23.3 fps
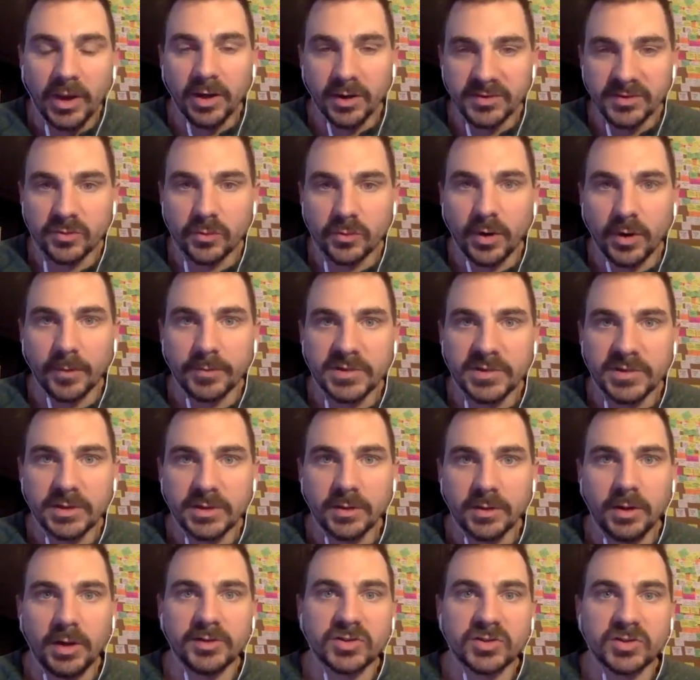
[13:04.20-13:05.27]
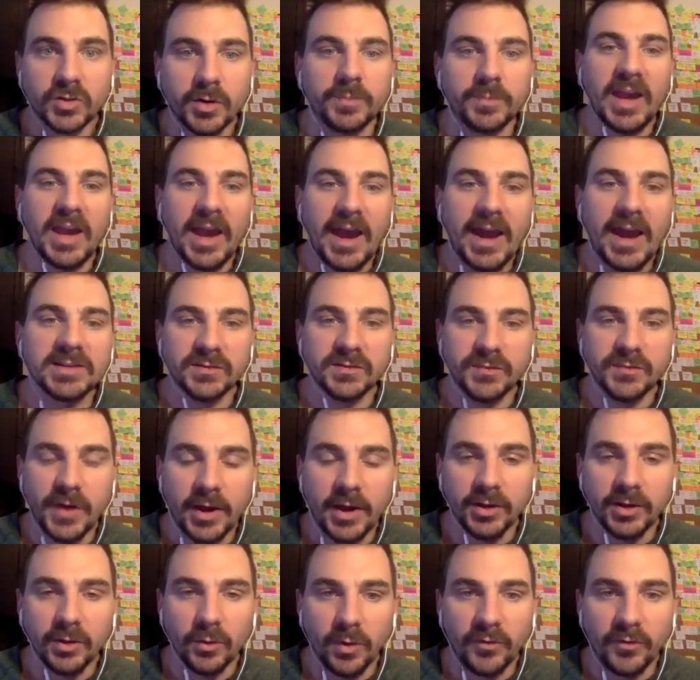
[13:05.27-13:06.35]
in a script. A script has
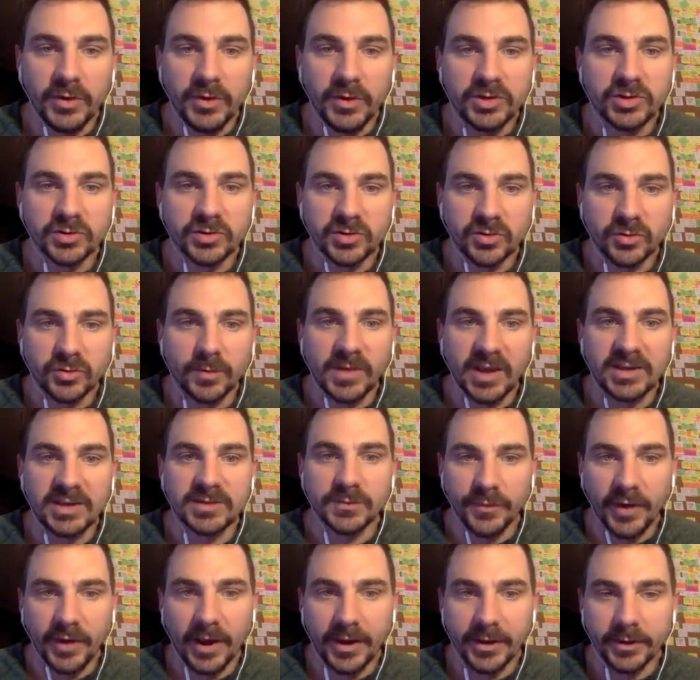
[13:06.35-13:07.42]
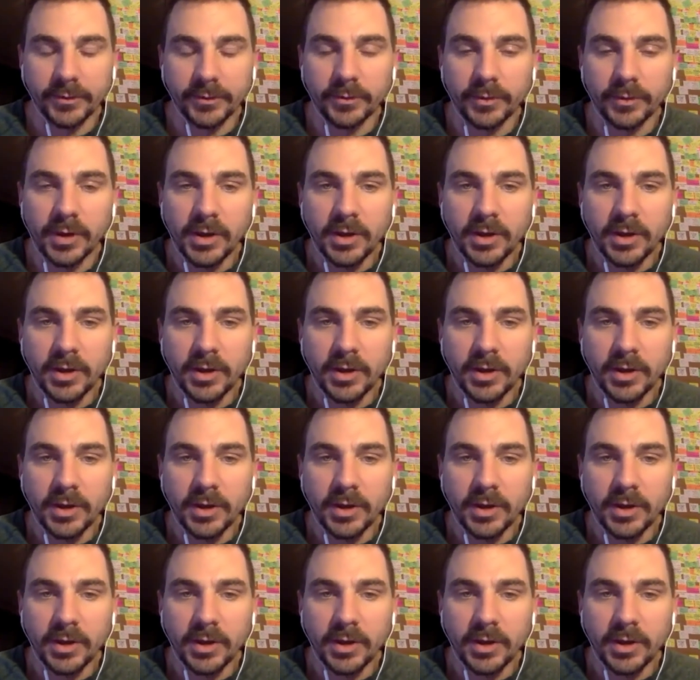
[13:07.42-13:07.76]
value. A feature script has value.